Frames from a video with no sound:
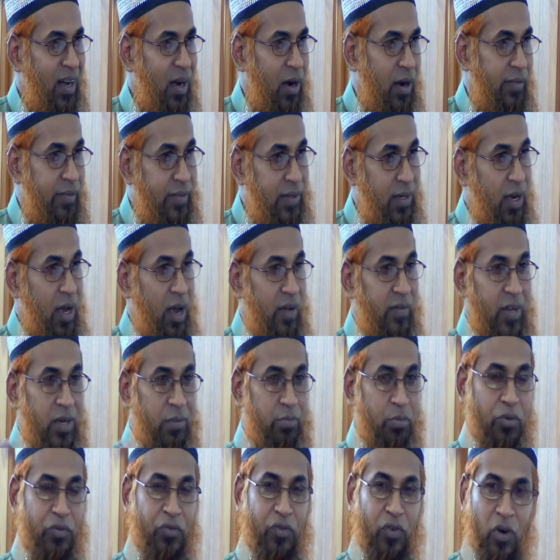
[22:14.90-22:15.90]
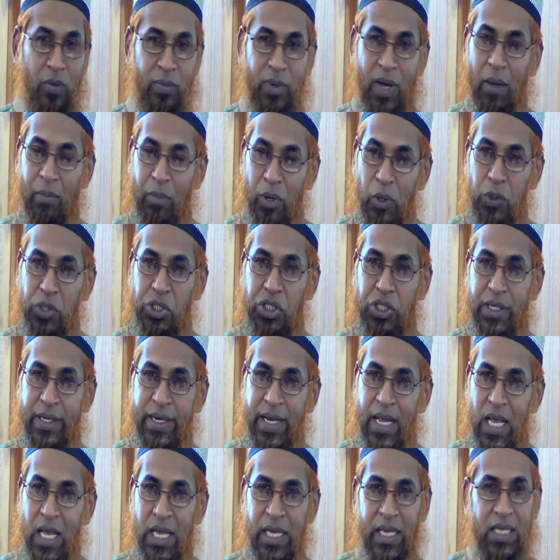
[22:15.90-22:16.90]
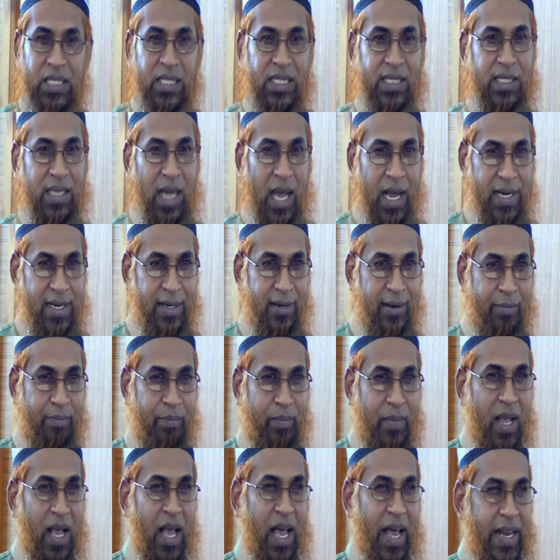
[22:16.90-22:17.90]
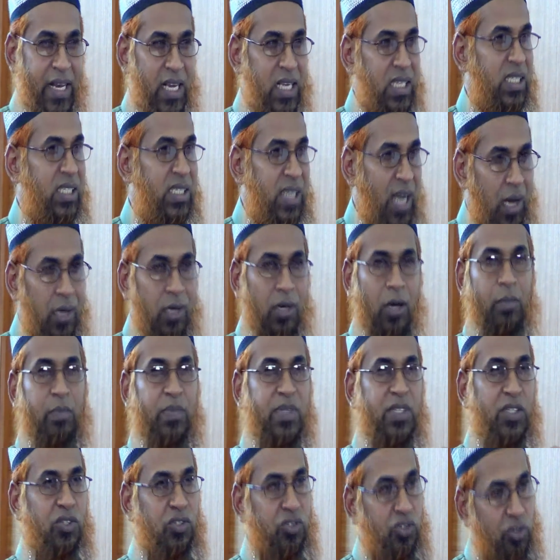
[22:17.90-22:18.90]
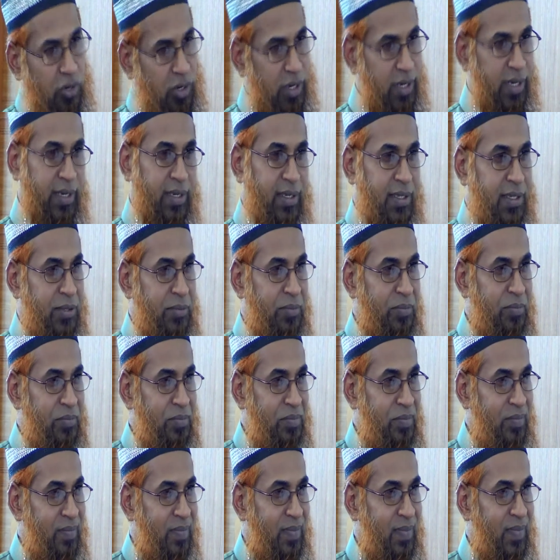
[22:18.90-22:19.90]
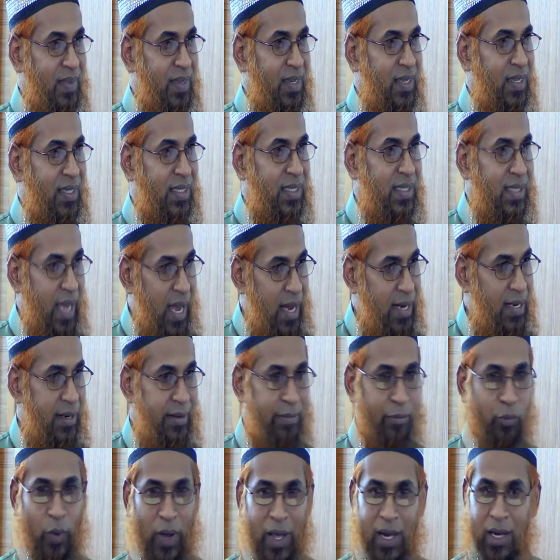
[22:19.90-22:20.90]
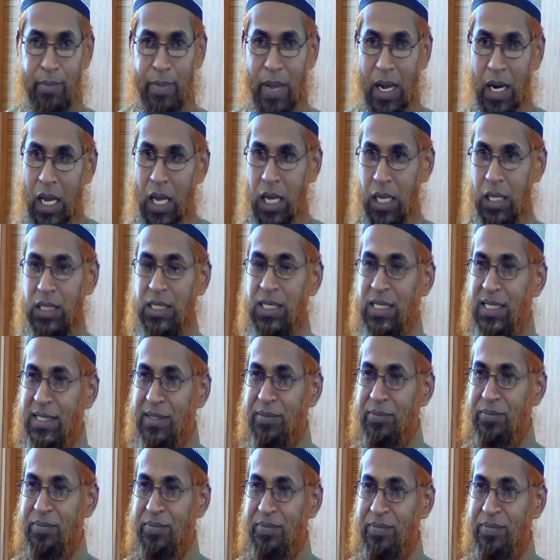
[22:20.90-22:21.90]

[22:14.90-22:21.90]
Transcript: After having performed ablution, you stand up and you stand up straight. Stand up well balanced.